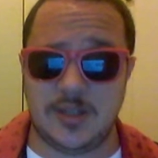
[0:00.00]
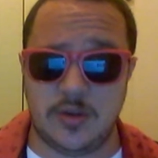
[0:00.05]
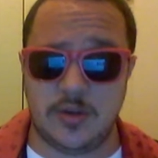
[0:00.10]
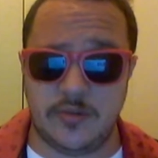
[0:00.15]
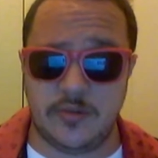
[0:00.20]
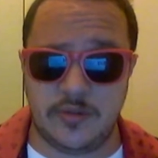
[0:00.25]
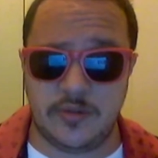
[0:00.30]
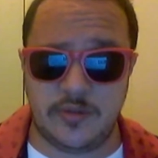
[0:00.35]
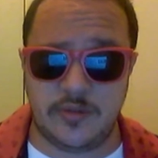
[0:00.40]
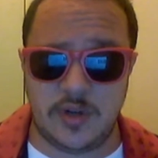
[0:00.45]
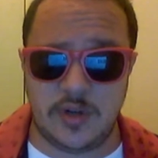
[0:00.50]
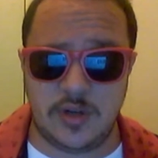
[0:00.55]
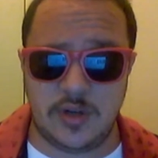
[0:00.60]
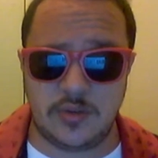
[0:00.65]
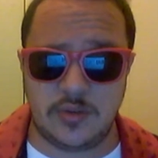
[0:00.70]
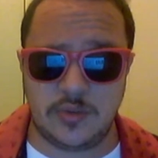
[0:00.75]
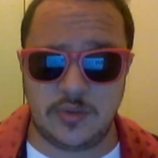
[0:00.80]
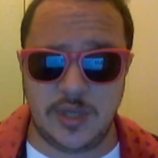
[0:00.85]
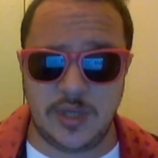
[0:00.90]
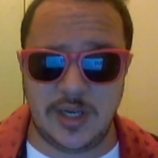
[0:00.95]

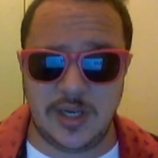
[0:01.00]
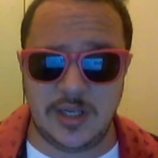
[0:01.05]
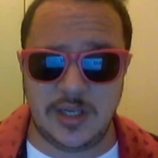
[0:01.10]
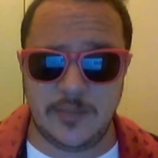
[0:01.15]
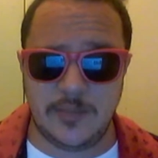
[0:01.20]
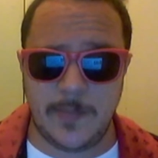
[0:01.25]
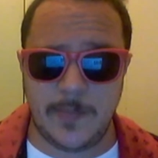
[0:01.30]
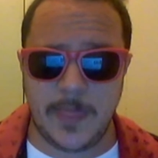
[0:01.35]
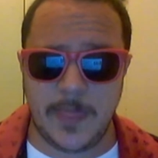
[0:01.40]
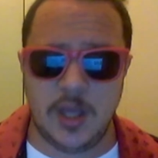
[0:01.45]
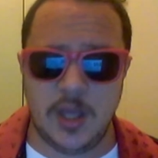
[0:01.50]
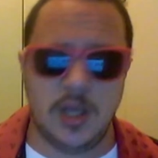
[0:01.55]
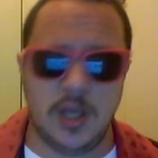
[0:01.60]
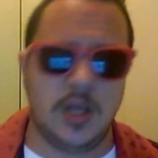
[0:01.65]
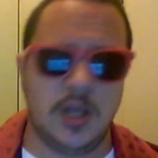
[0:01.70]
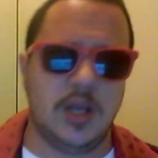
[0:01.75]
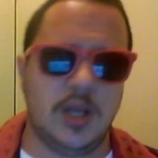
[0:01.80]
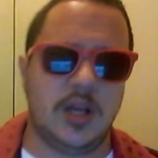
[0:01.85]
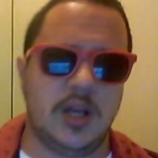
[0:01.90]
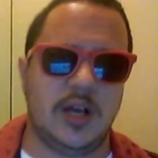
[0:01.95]
overall rating
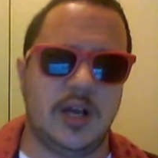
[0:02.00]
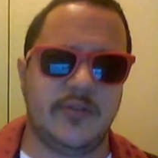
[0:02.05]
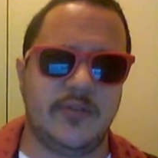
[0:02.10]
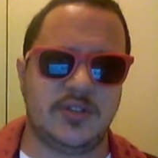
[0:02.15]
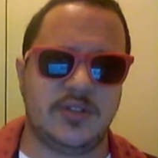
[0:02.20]
of